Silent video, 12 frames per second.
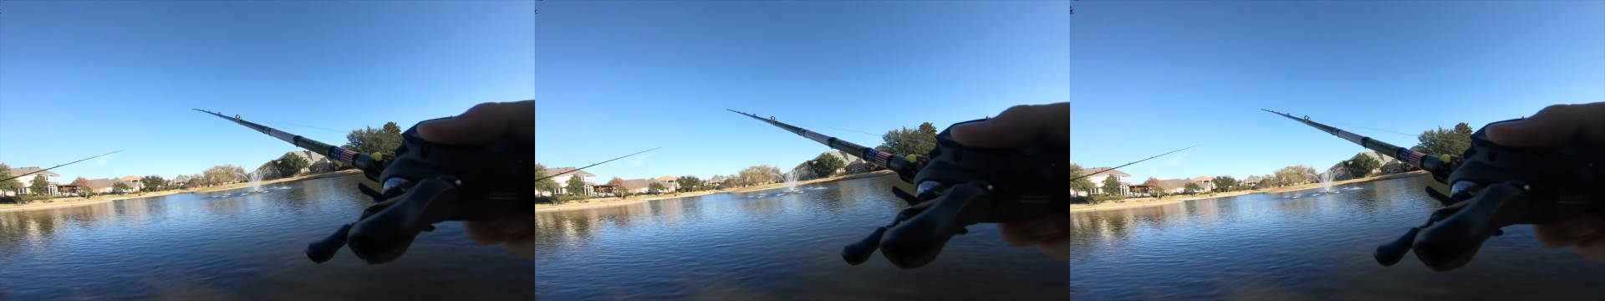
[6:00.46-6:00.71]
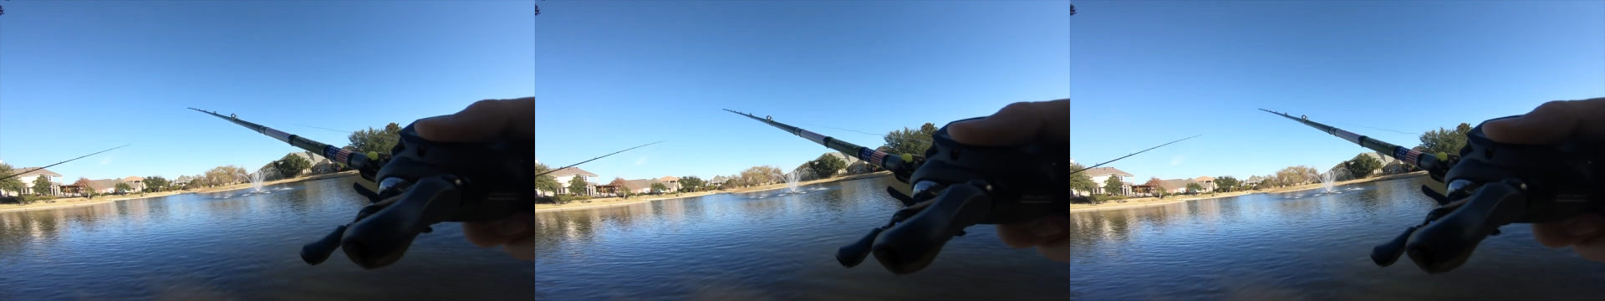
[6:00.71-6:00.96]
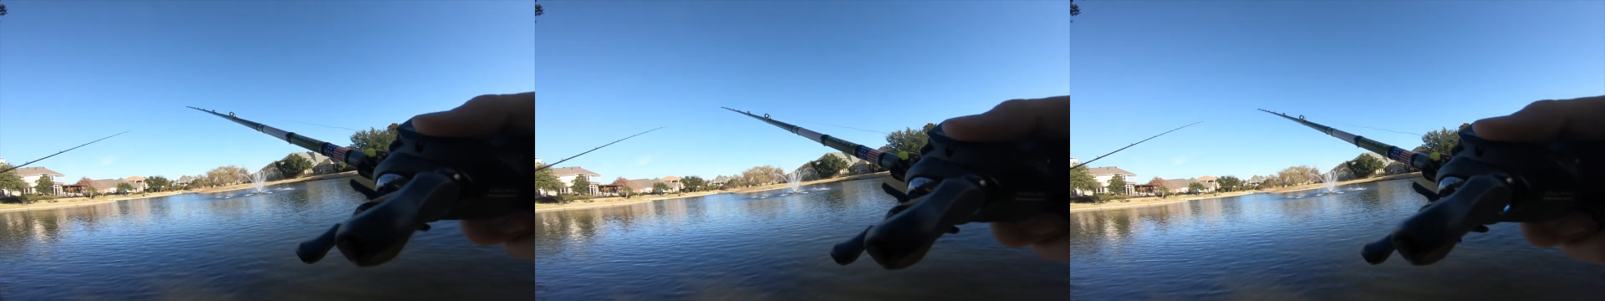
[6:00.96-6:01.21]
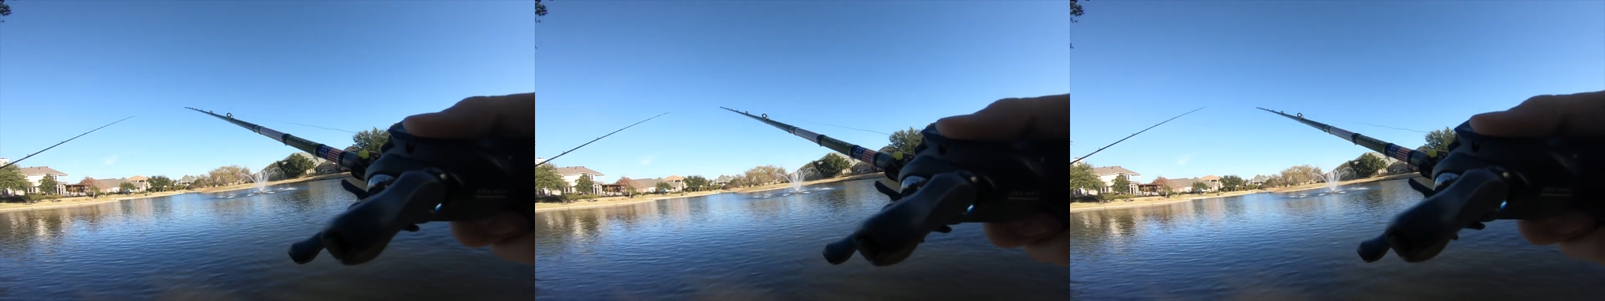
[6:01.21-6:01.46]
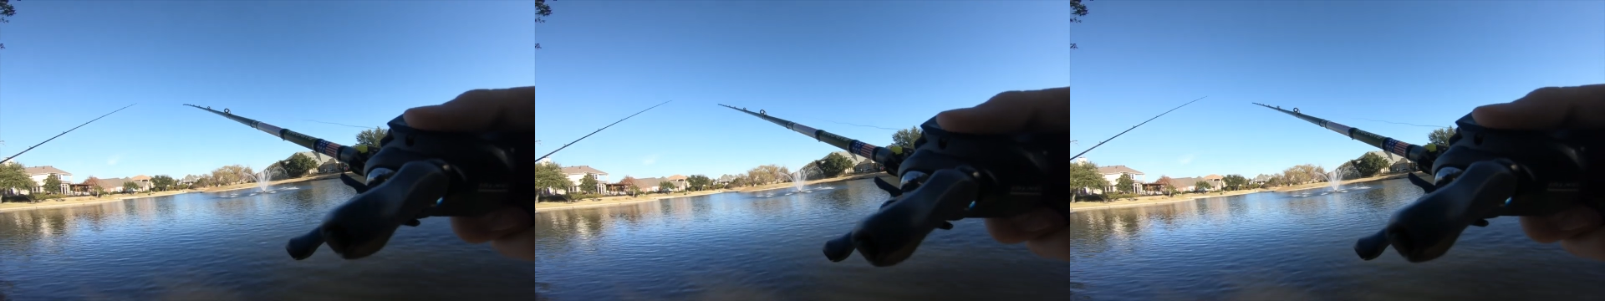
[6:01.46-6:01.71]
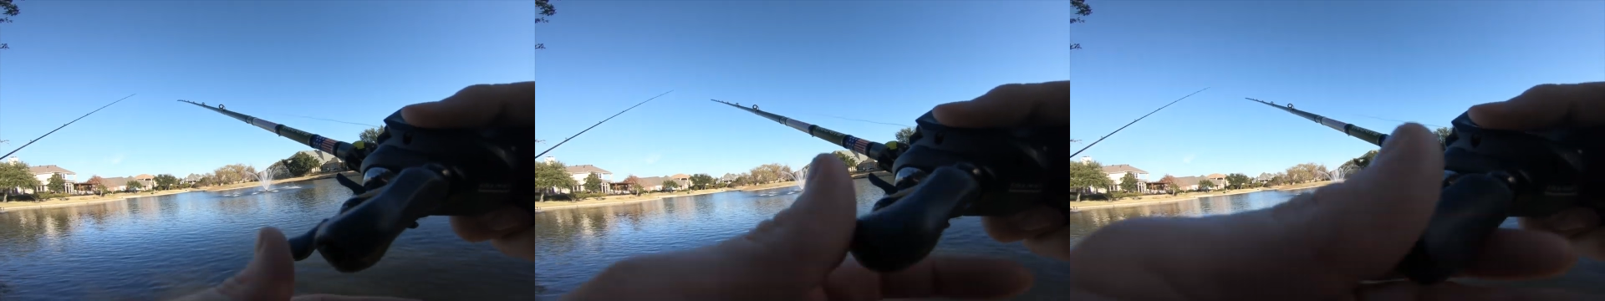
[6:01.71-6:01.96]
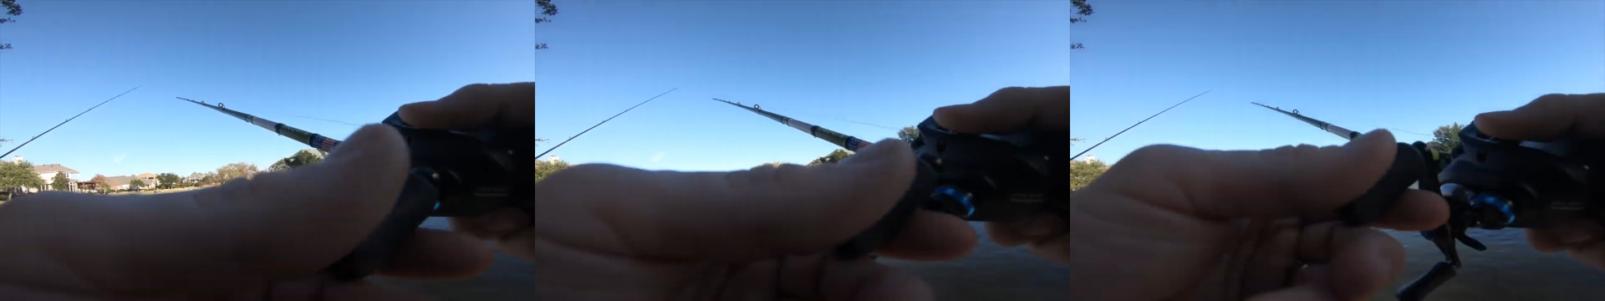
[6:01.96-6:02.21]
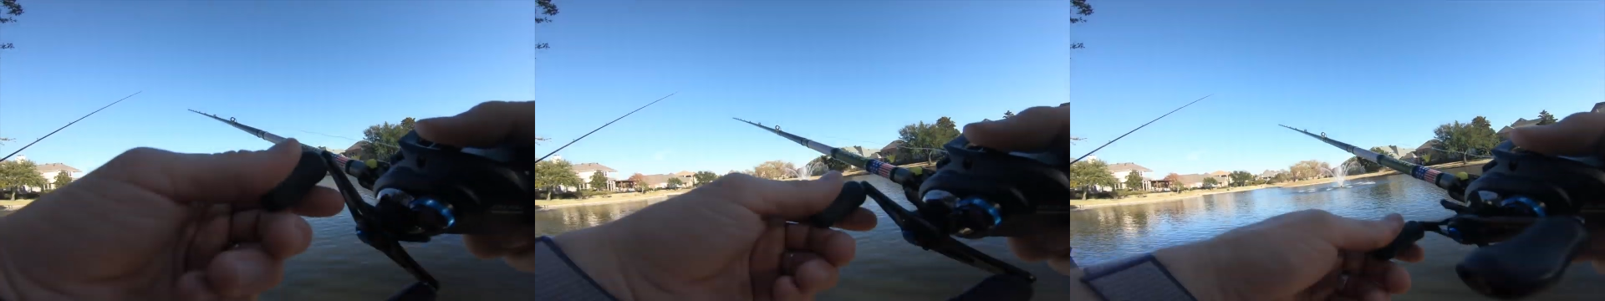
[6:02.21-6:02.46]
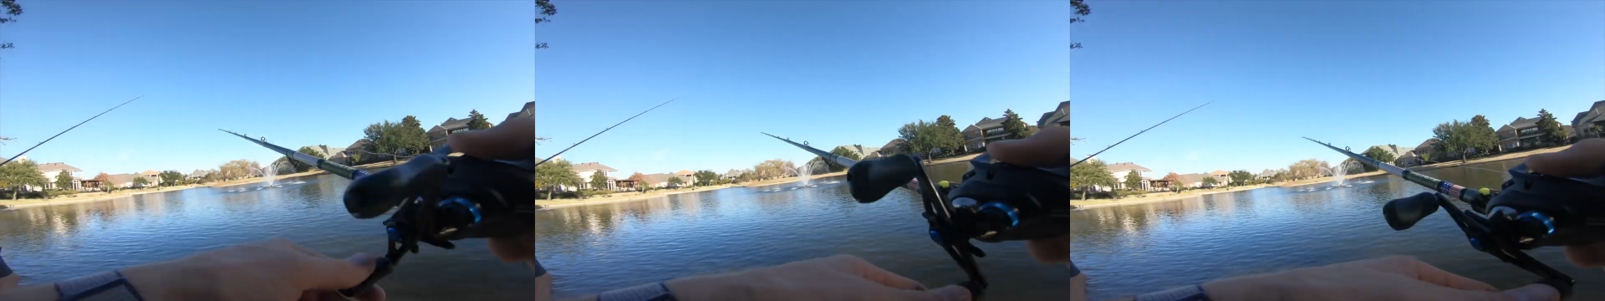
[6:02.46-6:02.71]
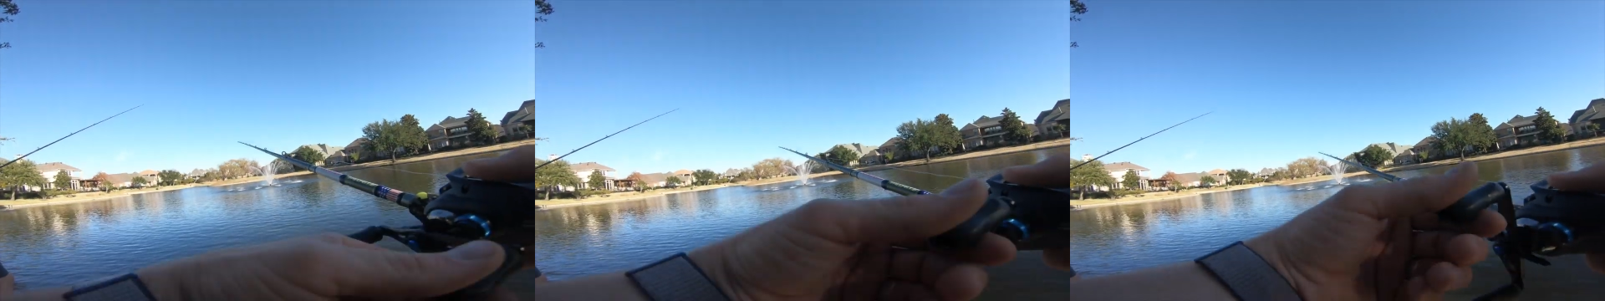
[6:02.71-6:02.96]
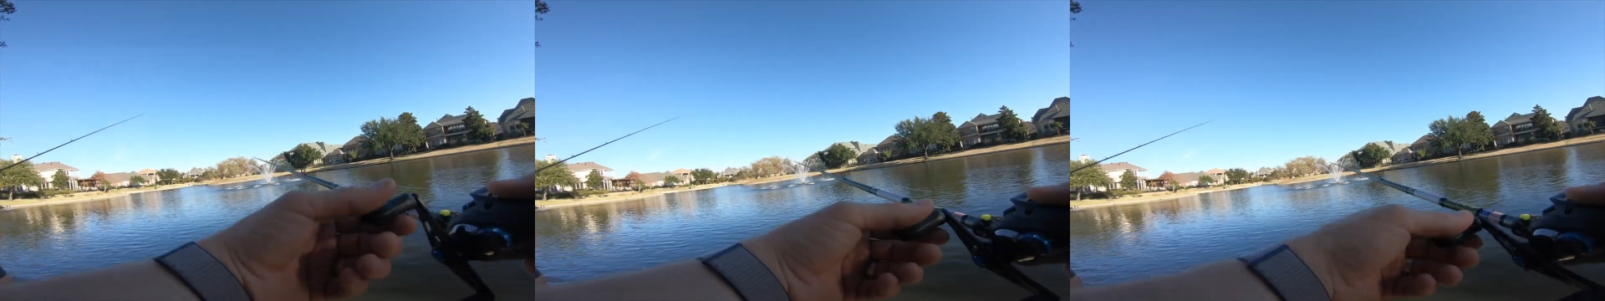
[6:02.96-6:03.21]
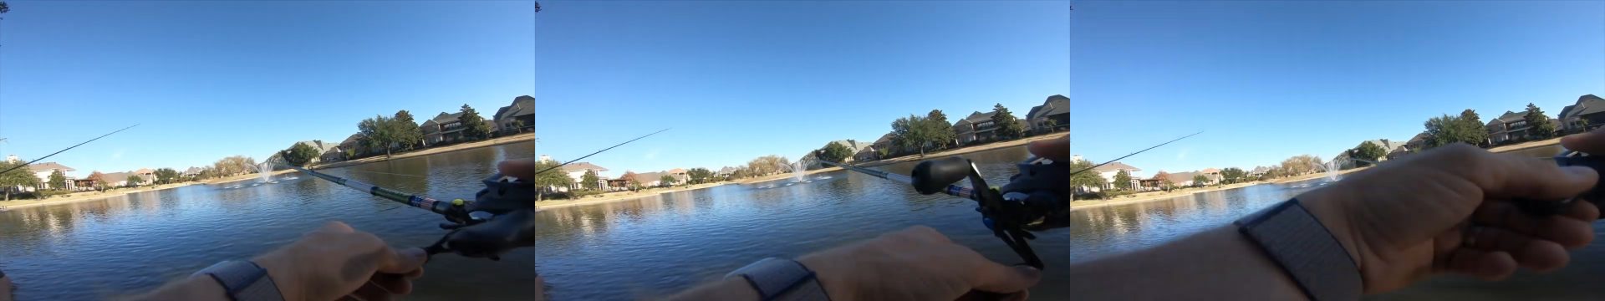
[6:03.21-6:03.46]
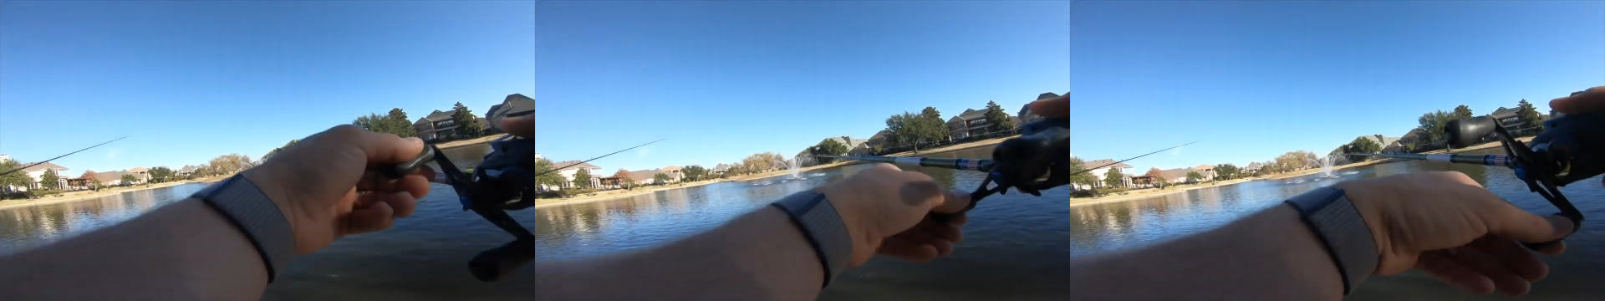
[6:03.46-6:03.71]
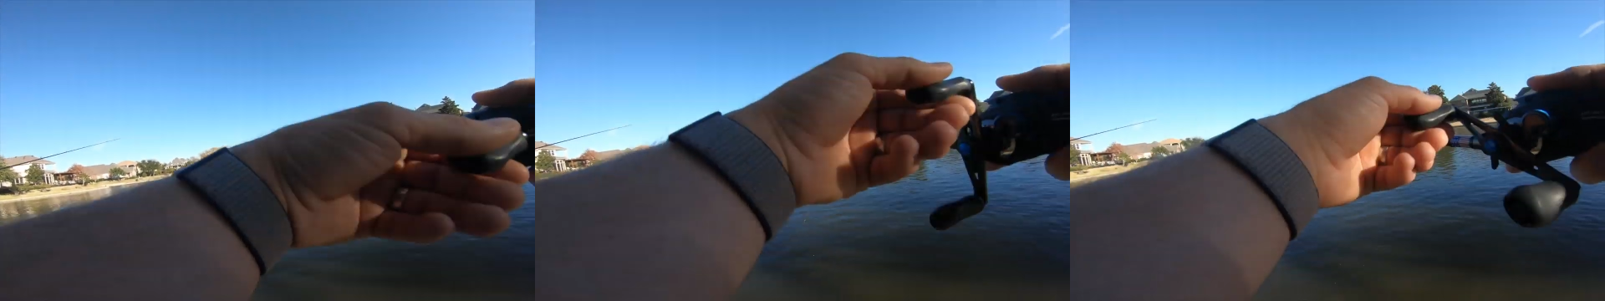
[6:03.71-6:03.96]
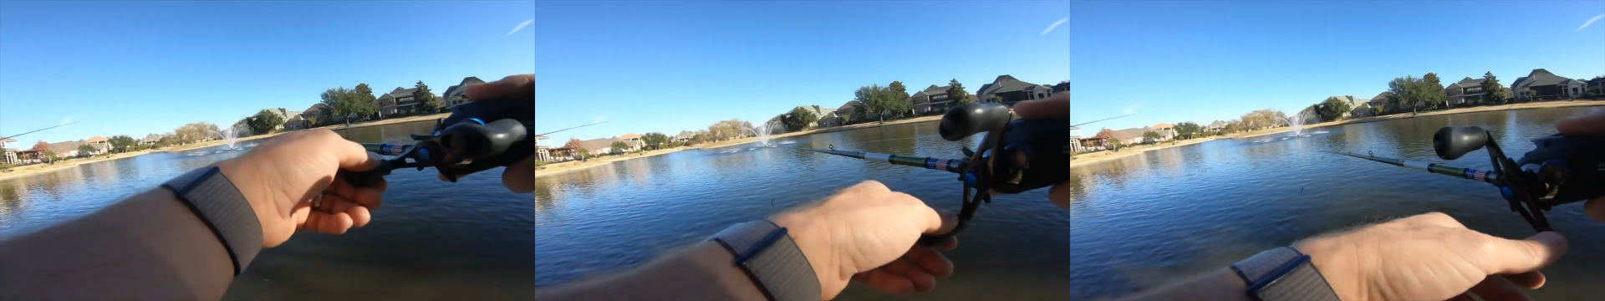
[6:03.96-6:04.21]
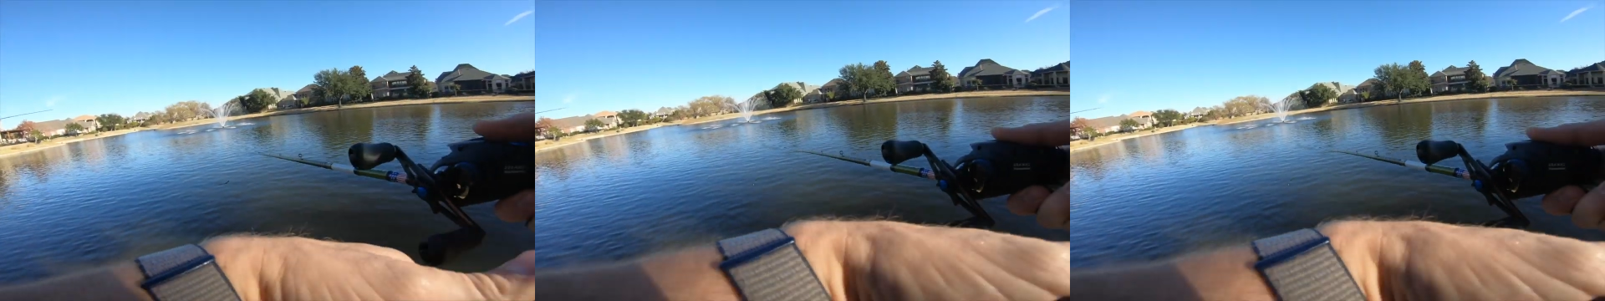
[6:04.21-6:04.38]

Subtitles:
(no speaker visible)